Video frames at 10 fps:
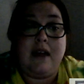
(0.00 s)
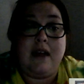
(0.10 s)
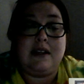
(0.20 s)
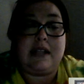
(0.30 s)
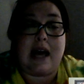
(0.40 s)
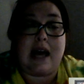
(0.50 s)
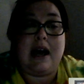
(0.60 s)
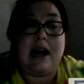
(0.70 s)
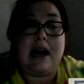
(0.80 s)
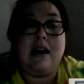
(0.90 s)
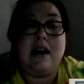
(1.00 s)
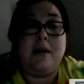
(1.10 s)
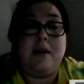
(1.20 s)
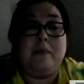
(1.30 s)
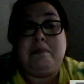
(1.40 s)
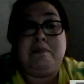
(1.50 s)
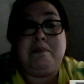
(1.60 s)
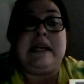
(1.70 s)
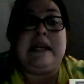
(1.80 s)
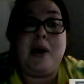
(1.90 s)
The data
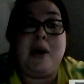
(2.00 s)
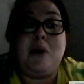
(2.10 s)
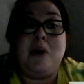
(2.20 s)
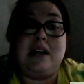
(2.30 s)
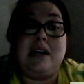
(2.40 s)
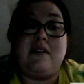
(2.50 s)
components